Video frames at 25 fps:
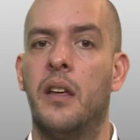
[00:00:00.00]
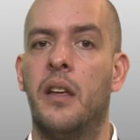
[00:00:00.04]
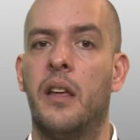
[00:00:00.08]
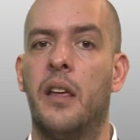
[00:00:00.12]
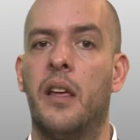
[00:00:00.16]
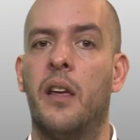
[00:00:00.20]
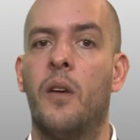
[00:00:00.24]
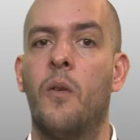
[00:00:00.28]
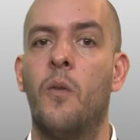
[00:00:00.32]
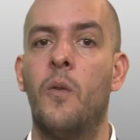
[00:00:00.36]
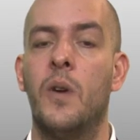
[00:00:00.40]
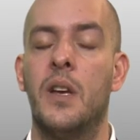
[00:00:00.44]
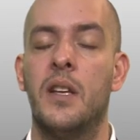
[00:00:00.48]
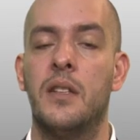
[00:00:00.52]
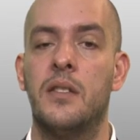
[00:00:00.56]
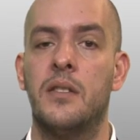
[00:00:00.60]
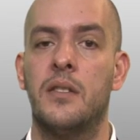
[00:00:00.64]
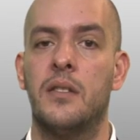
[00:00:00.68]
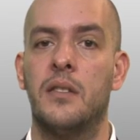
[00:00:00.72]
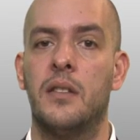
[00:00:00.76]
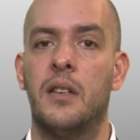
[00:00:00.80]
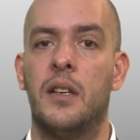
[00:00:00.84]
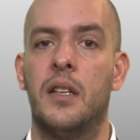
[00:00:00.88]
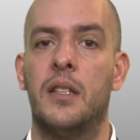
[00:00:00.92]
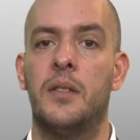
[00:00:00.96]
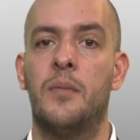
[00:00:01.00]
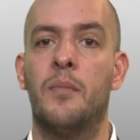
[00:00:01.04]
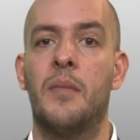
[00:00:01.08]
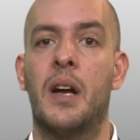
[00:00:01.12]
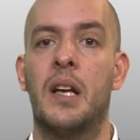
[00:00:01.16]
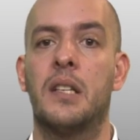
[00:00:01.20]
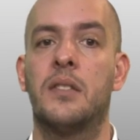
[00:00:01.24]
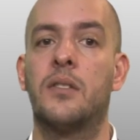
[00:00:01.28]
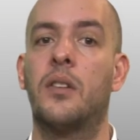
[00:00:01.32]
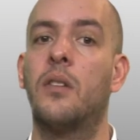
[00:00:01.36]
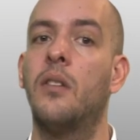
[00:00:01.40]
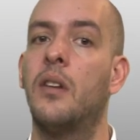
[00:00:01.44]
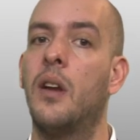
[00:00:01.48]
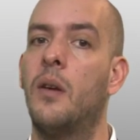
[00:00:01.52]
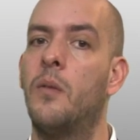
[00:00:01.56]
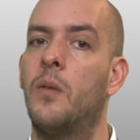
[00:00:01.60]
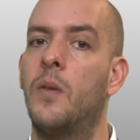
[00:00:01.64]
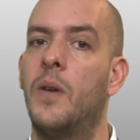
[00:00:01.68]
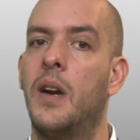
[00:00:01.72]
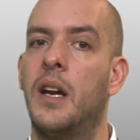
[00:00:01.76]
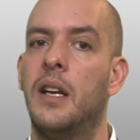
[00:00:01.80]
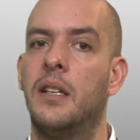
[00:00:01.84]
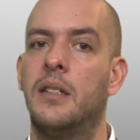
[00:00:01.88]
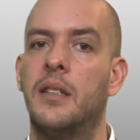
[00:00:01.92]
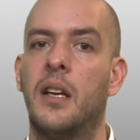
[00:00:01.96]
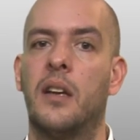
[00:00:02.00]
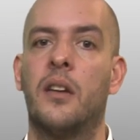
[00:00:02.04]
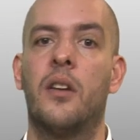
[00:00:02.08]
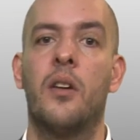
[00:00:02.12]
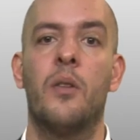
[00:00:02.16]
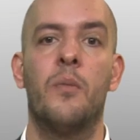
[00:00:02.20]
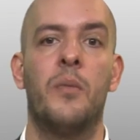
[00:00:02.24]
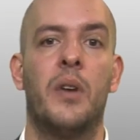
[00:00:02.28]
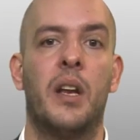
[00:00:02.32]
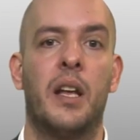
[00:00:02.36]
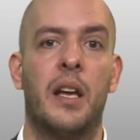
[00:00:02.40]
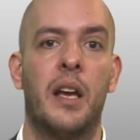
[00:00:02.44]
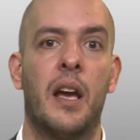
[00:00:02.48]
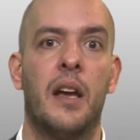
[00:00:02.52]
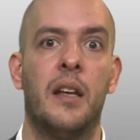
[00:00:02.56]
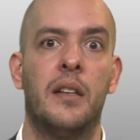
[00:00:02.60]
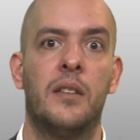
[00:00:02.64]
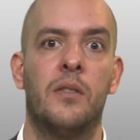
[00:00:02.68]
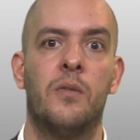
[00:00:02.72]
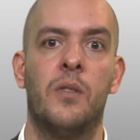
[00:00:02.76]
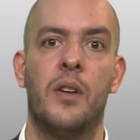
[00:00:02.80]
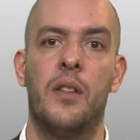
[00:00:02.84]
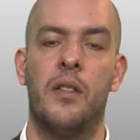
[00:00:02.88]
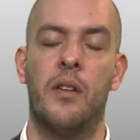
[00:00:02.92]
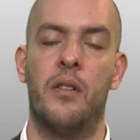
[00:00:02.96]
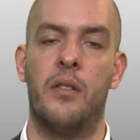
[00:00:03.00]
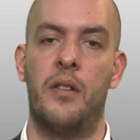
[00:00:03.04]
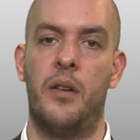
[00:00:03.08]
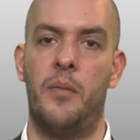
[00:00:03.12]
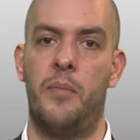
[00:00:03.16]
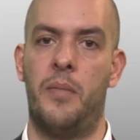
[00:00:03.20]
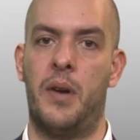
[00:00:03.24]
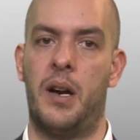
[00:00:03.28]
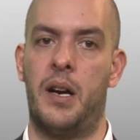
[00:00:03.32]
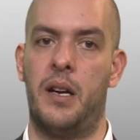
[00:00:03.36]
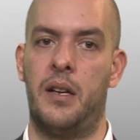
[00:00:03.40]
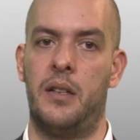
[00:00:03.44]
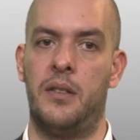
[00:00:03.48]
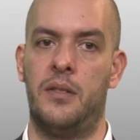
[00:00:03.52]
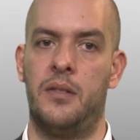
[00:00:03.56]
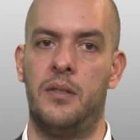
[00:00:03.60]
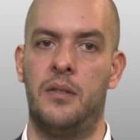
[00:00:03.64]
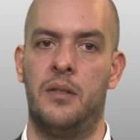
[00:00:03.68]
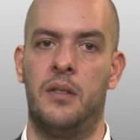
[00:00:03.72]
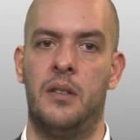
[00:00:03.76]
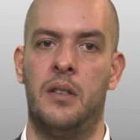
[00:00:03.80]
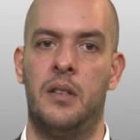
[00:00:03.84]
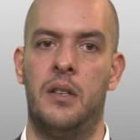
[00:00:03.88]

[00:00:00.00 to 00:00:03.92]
in which it must collaborate and communicate with other parts?